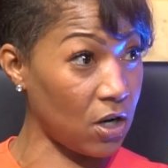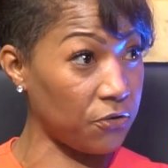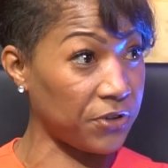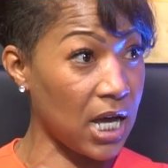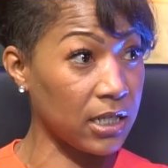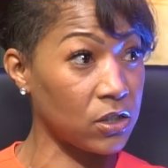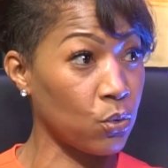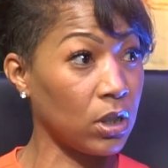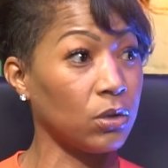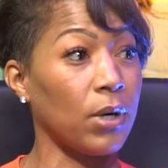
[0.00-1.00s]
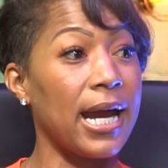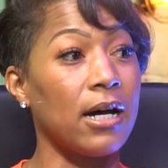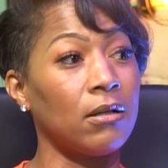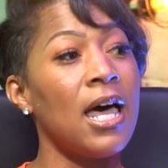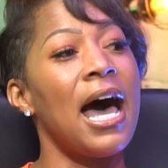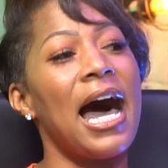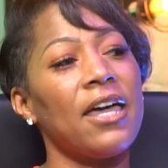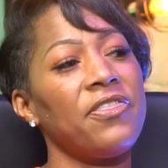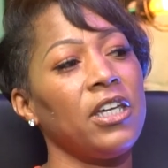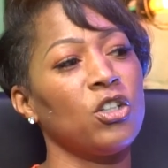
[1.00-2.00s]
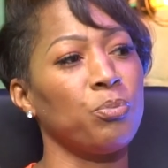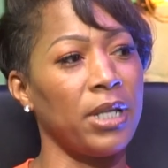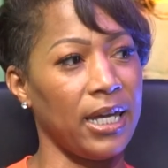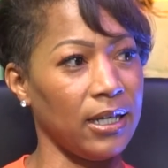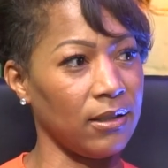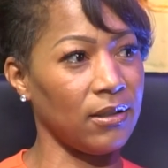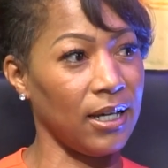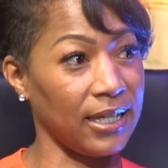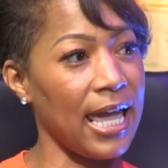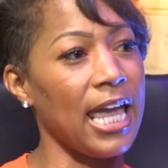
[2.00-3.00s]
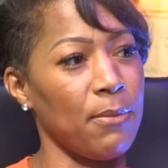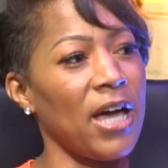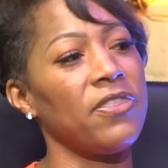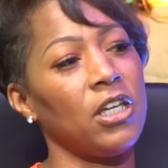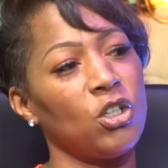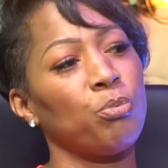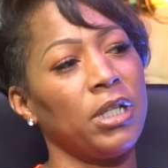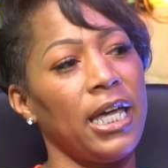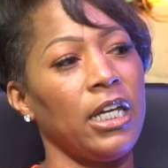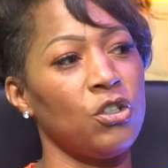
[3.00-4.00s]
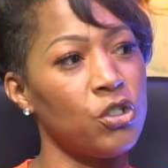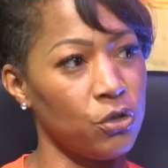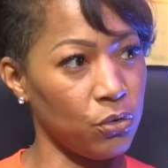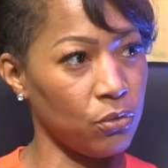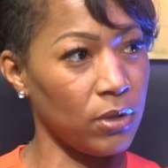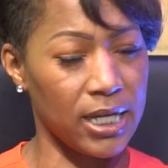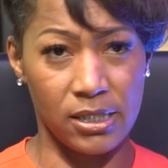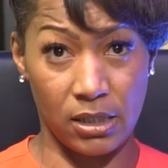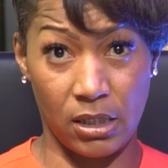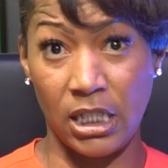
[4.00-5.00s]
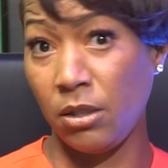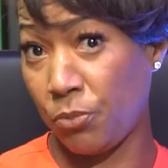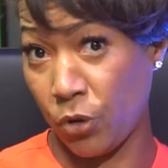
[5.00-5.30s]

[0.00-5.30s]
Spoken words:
you know, flaunt it, twirl around. I think you're playing a game. I think you're playing to, as he